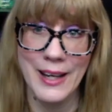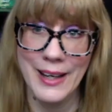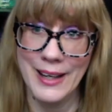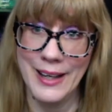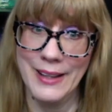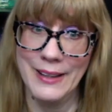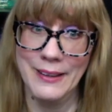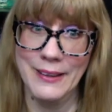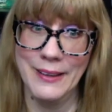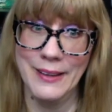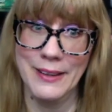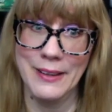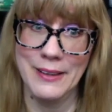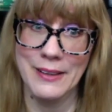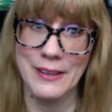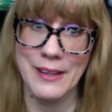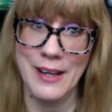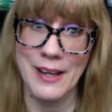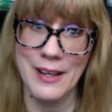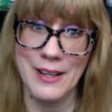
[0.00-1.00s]
kind of
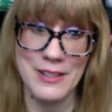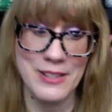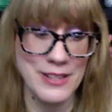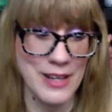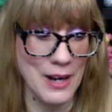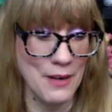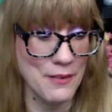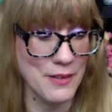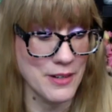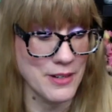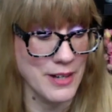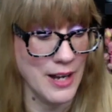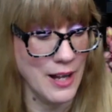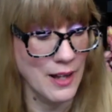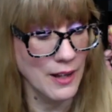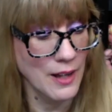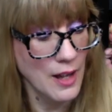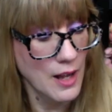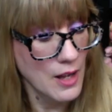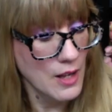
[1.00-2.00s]
like shower
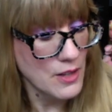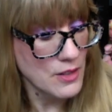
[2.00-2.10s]
gel.